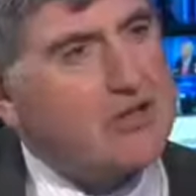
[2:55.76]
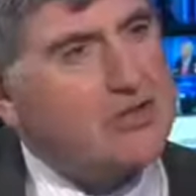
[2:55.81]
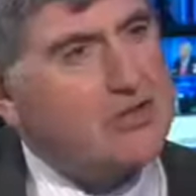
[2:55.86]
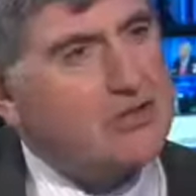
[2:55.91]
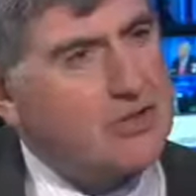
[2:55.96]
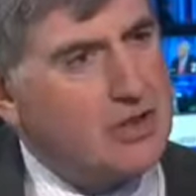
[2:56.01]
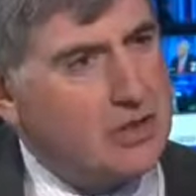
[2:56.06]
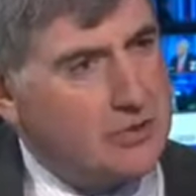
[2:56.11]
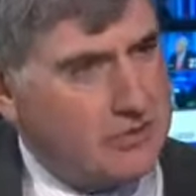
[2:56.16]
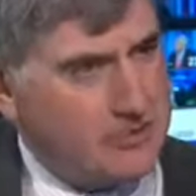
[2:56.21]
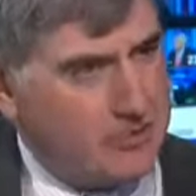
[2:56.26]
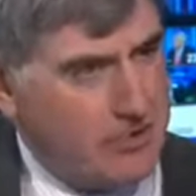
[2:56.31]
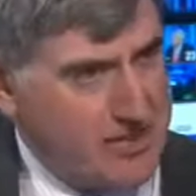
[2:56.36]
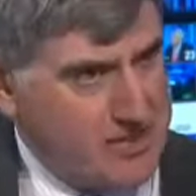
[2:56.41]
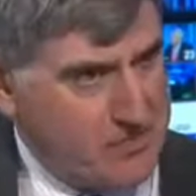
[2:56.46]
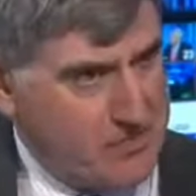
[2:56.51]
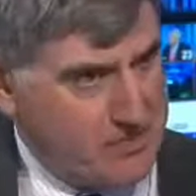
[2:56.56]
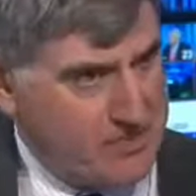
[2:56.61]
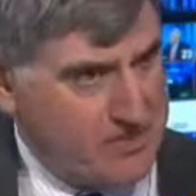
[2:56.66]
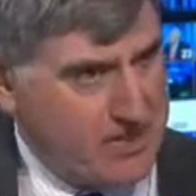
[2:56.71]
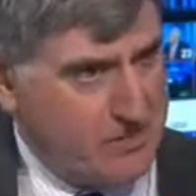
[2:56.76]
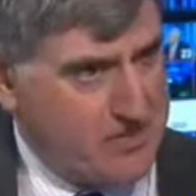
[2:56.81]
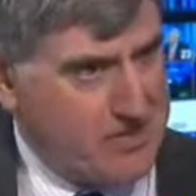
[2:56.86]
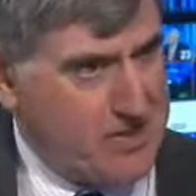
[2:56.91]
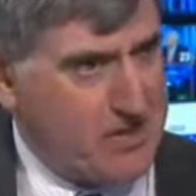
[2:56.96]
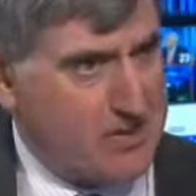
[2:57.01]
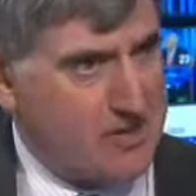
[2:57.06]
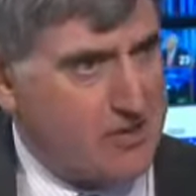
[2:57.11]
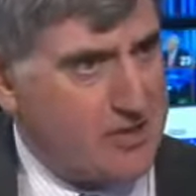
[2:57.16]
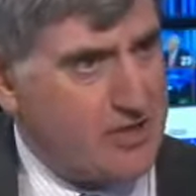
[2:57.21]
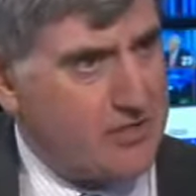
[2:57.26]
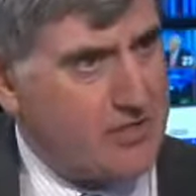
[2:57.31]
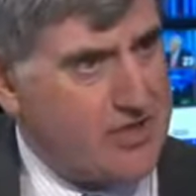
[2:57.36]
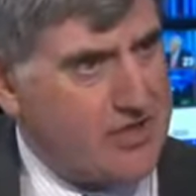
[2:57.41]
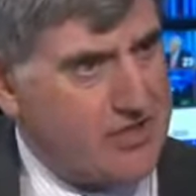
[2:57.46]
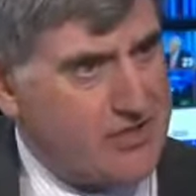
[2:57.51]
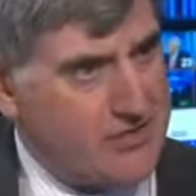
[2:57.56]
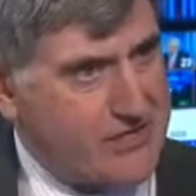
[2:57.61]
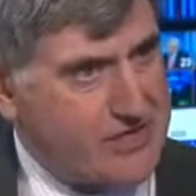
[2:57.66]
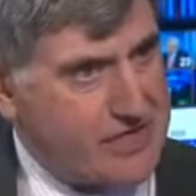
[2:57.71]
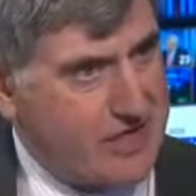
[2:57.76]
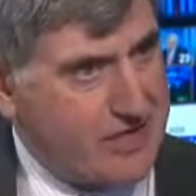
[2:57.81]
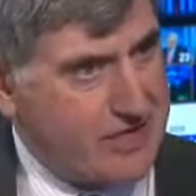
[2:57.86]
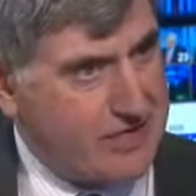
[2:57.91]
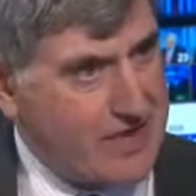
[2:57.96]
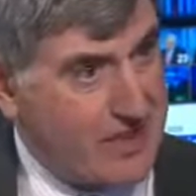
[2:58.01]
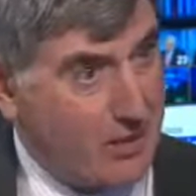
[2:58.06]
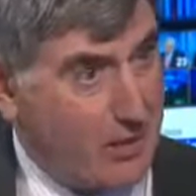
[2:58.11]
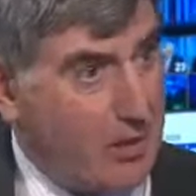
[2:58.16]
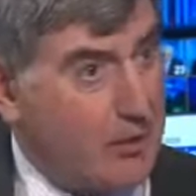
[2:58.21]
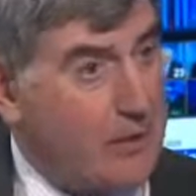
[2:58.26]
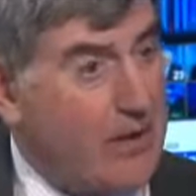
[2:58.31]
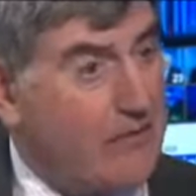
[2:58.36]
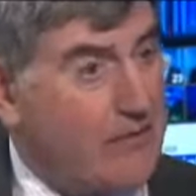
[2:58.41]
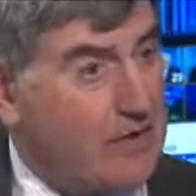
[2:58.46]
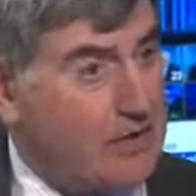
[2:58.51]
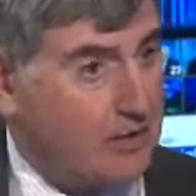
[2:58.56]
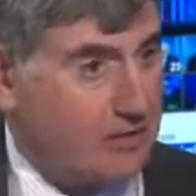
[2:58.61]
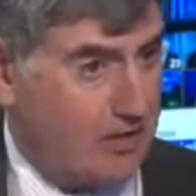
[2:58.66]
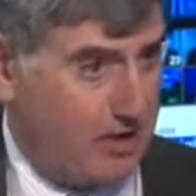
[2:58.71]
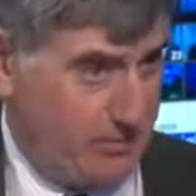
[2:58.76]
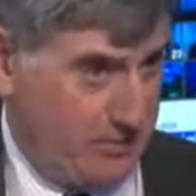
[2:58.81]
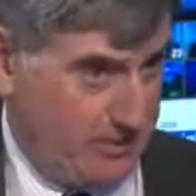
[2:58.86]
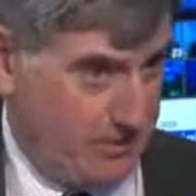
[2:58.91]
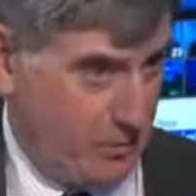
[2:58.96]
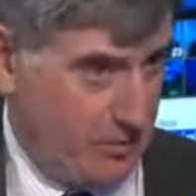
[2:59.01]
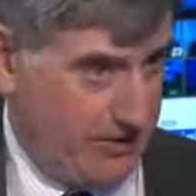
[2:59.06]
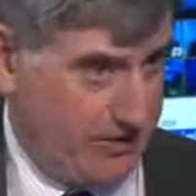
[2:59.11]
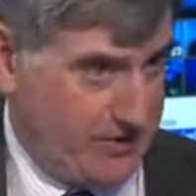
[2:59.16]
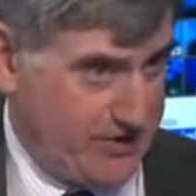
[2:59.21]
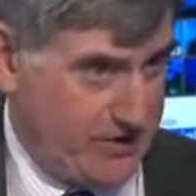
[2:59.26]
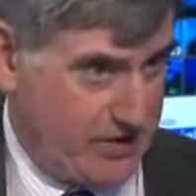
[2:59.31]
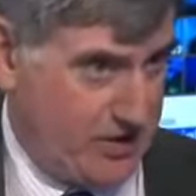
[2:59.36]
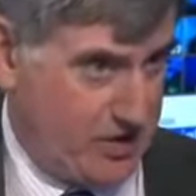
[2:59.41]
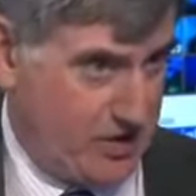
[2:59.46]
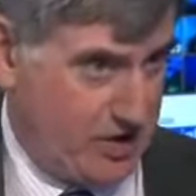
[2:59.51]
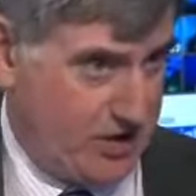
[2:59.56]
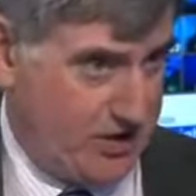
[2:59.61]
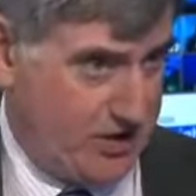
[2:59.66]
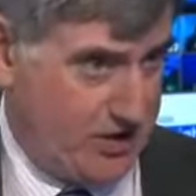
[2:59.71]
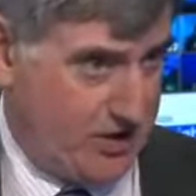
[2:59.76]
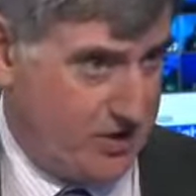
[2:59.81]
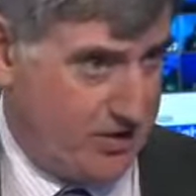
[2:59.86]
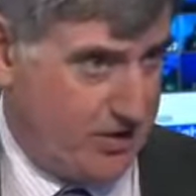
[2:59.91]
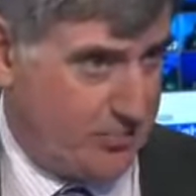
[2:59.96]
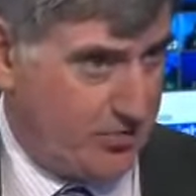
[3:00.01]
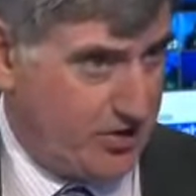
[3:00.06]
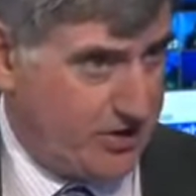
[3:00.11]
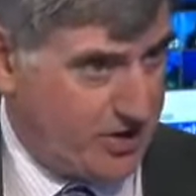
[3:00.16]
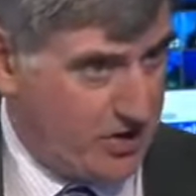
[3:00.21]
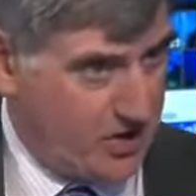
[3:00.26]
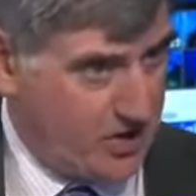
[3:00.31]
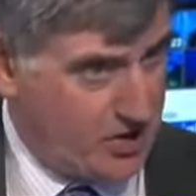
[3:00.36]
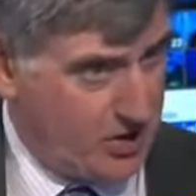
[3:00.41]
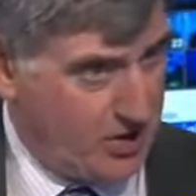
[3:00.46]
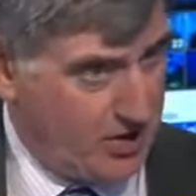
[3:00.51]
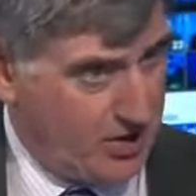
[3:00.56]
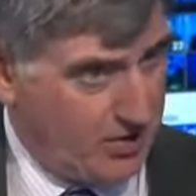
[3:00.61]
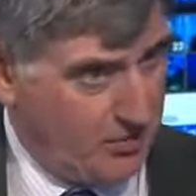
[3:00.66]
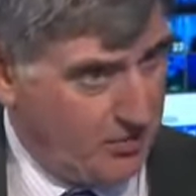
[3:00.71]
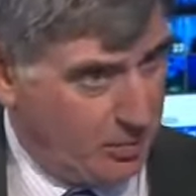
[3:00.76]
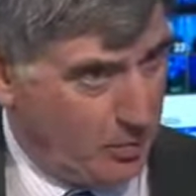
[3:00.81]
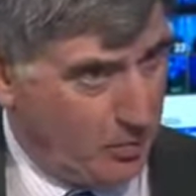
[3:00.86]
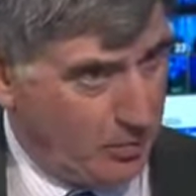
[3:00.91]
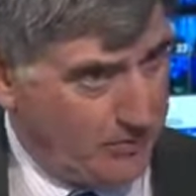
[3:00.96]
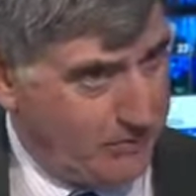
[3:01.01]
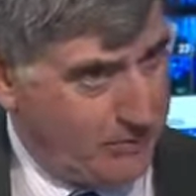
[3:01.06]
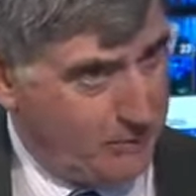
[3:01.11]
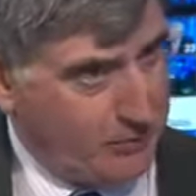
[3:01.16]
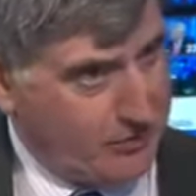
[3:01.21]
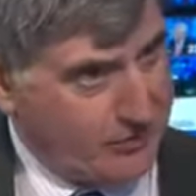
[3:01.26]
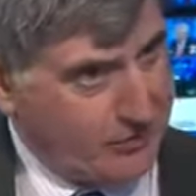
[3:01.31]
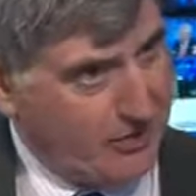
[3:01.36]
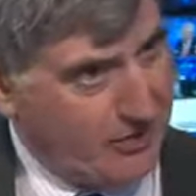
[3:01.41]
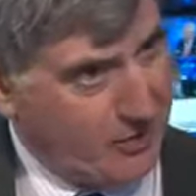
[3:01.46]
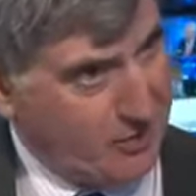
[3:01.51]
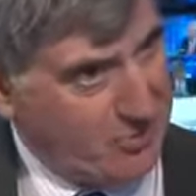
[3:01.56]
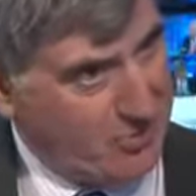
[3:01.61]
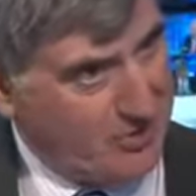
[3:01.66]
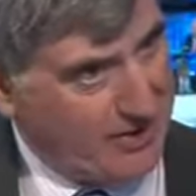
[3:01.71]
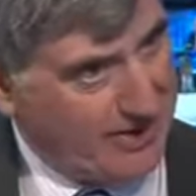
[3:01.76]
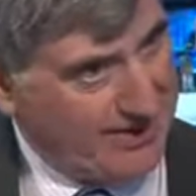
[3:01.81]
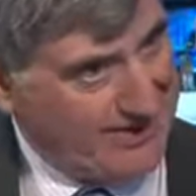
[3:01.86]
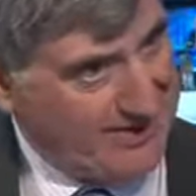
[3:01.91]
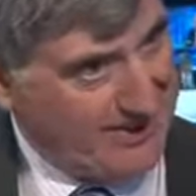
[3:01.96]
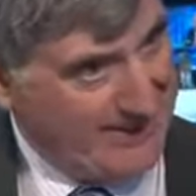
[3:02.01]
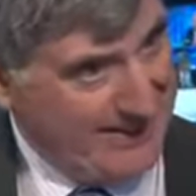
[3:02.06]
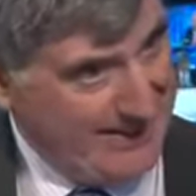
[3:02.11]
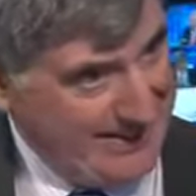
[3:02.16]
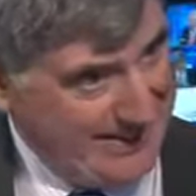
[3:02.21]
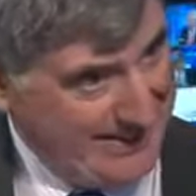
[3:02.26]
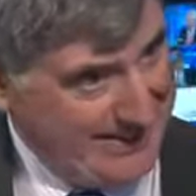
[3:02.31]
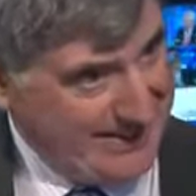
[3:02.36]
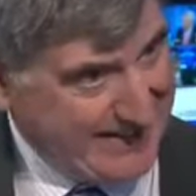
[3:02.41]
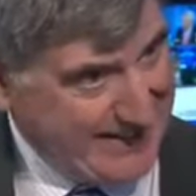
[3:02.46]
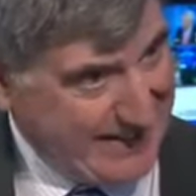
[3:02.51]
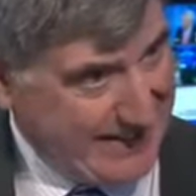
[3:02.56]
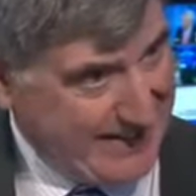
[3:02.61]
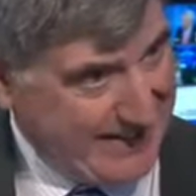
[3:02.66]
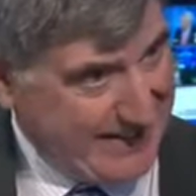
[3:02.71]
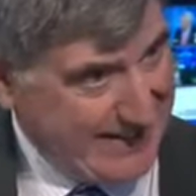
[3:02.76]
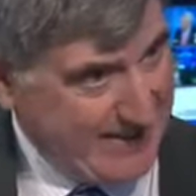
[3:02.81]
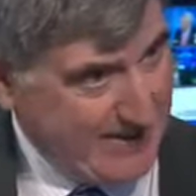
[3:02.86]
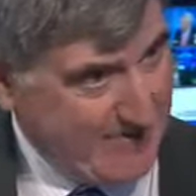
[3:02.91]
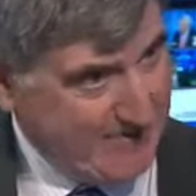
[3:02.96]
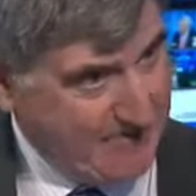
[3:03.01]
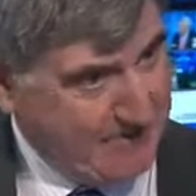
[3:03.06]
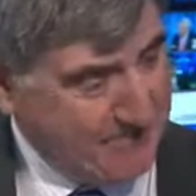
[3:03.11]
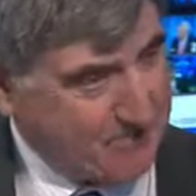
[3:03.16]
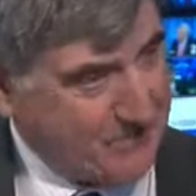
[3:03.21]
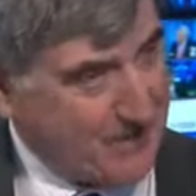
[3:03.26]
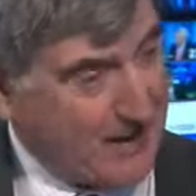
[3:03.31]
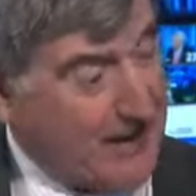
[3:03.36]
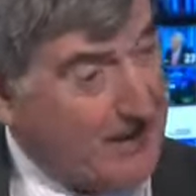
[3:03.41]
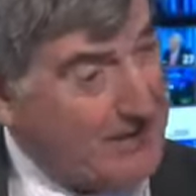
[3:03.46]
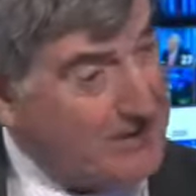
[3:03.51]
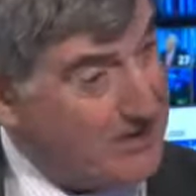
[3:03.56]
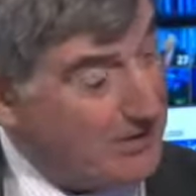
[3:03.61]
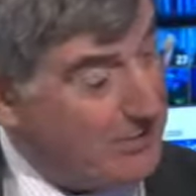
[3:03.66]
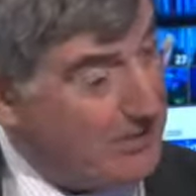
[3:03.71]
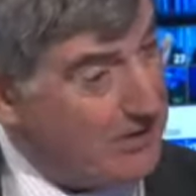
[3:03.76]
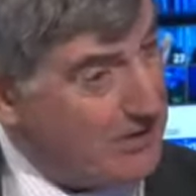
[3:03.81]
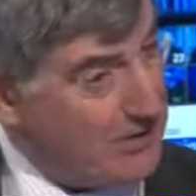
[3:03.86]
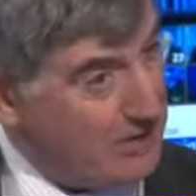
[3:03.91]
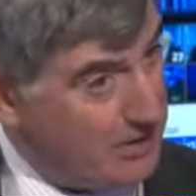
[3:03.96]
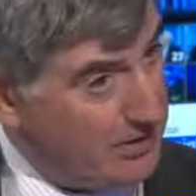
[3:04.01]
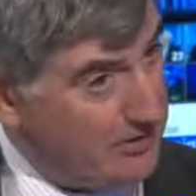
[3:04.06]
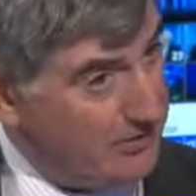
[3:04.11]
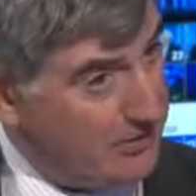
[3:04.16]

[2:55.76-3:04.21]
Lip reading: controls arrangement established under the Treaty of Sanguet, where we have an agreement where essentially, you know, the British border force can operate in Calais. And similarly, you know, the